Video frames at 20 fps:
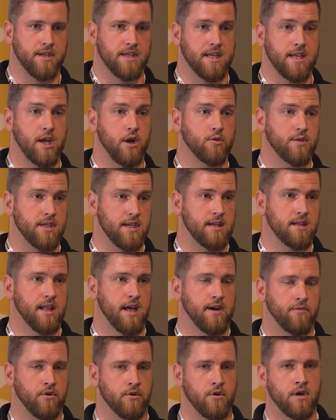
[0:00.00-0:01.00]
on the DOT
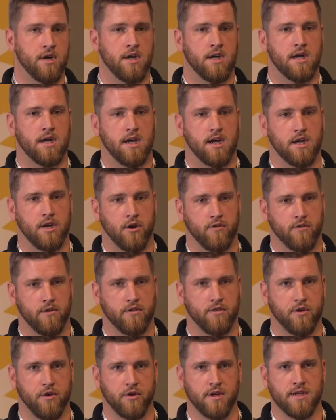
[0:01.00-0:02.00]
level in over
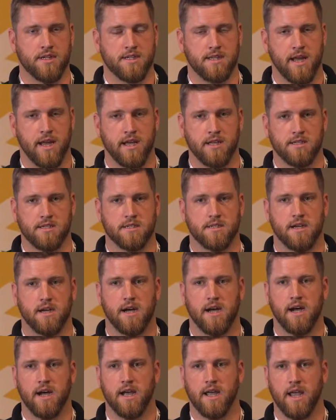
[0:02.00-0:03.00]
30 states,
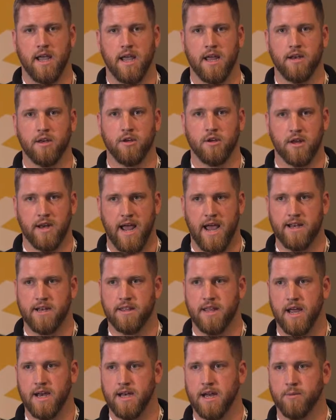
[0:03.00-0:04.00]
and you can add
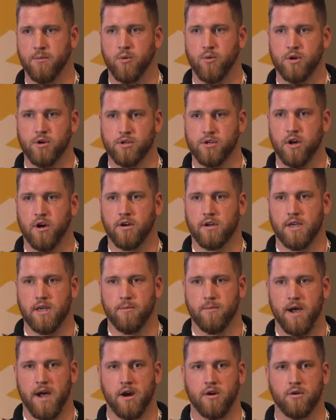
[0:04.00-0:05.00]
to that number when you're
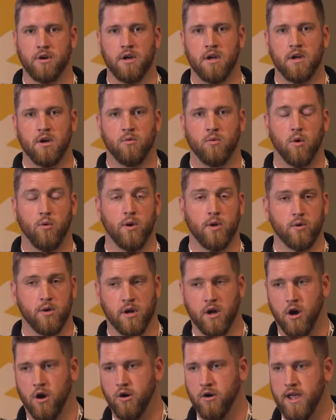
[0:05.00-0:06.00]
talking about what we
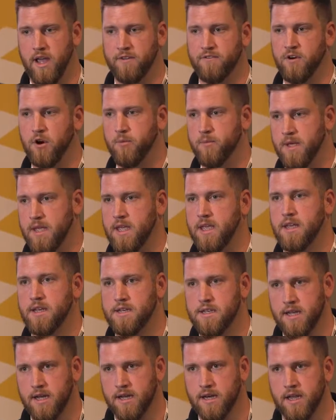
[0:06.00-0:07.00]
would call FOB
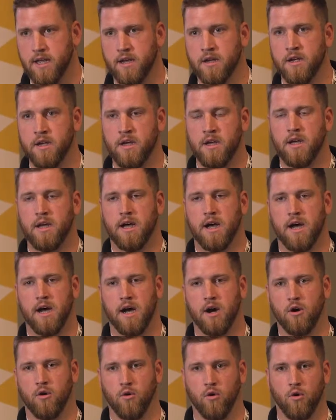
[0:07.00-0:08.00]
e-ticketing
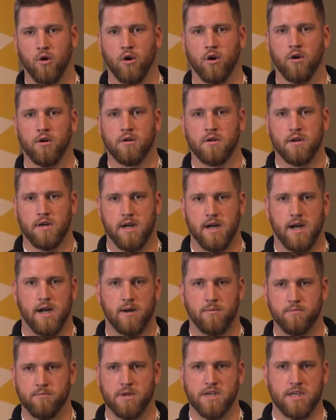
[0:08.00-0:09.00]
or
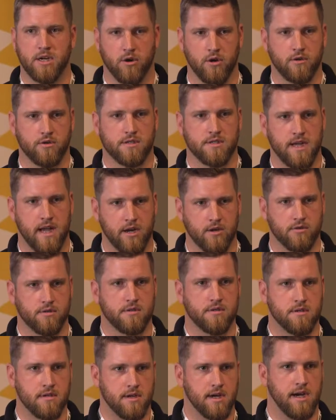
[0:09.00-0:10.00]
material
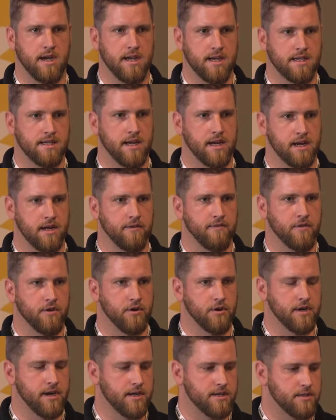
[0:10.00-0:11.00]
sales e-ticketing for
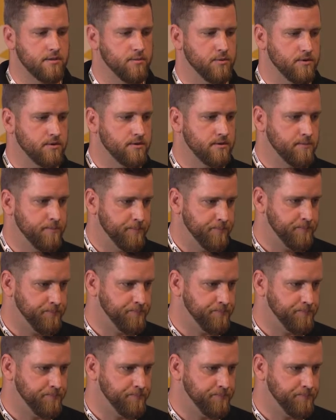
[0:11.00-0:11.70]
your customers.